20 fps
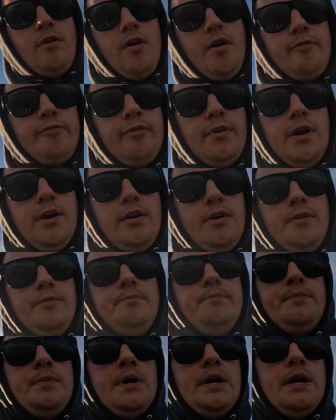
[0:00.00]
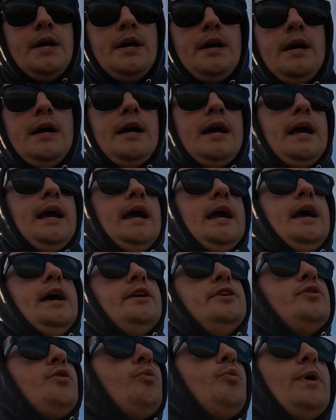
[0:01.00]
off-road
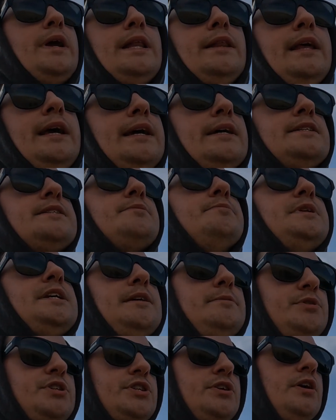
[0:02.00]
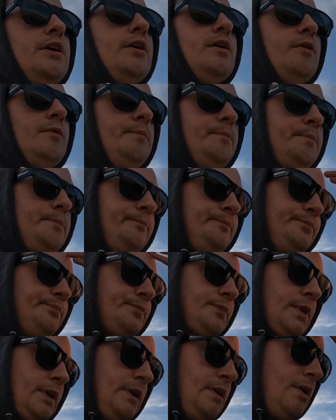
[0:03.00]
and you're wheeling in some deep snow,
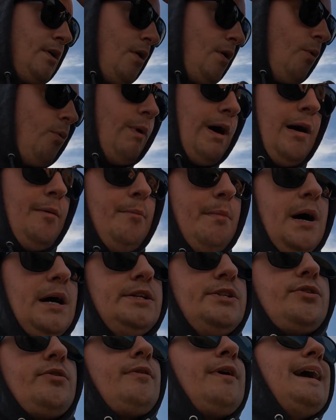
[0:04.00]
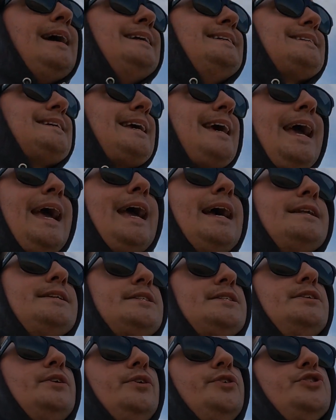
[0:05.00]
while mud terrains can
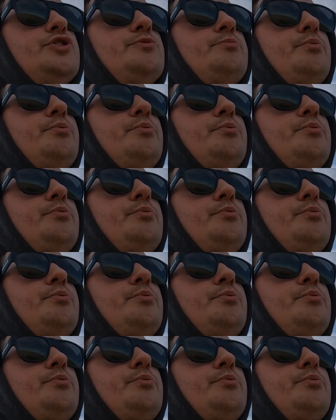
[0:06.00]
still do